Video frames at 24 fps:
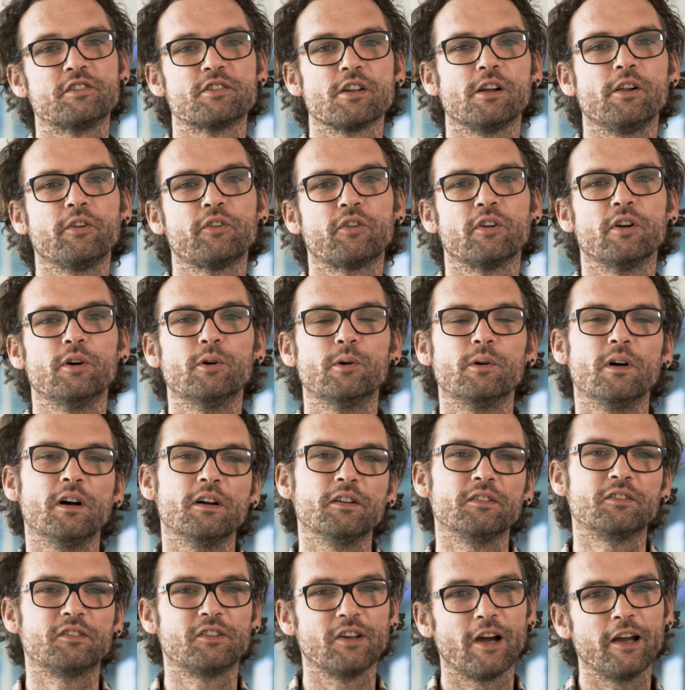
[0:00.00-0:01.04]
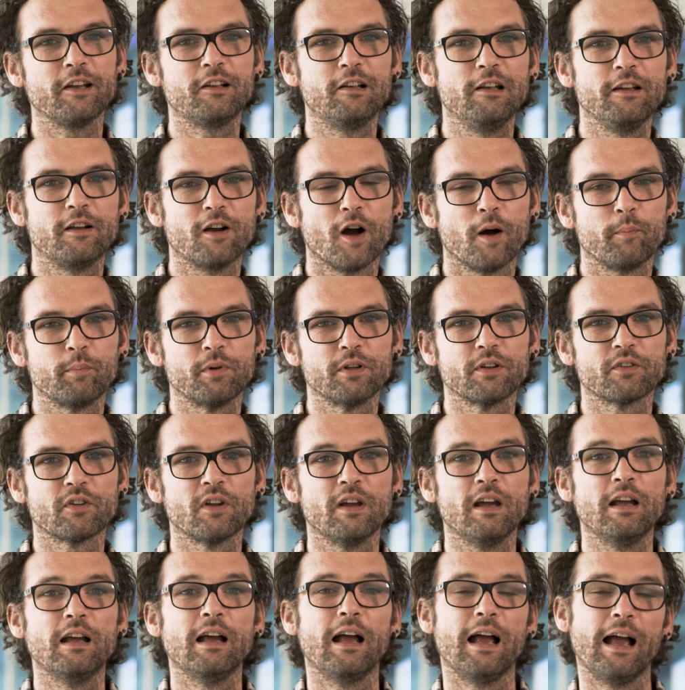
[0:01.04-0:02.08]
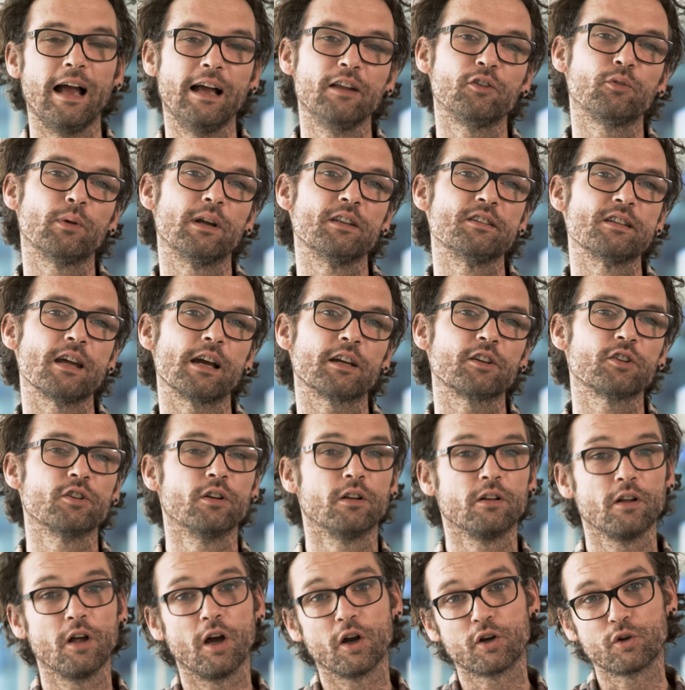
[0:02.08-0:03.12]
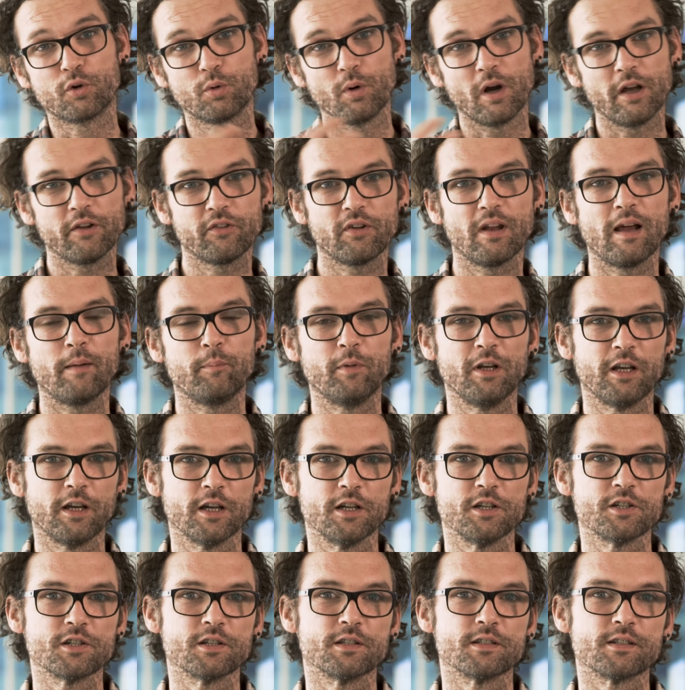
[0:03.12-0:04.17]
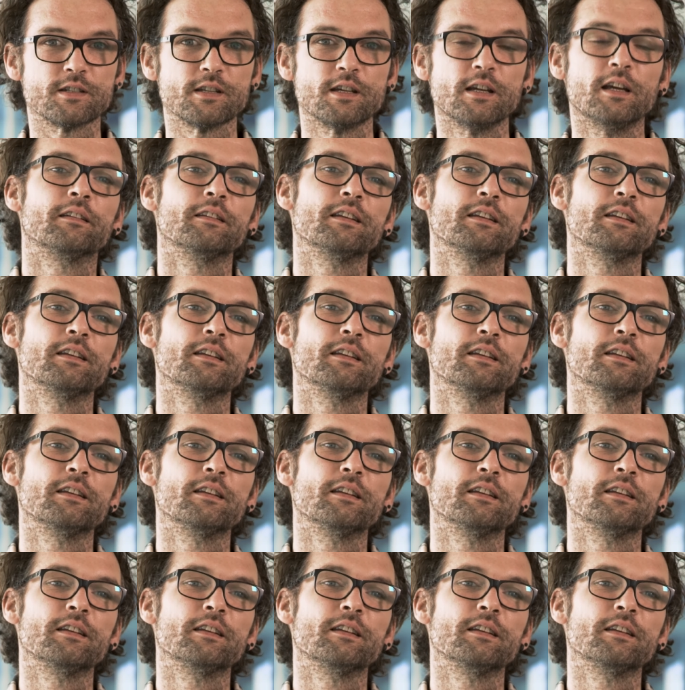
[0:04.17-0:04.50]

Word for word: It's also tightly coupled and transactional across applications.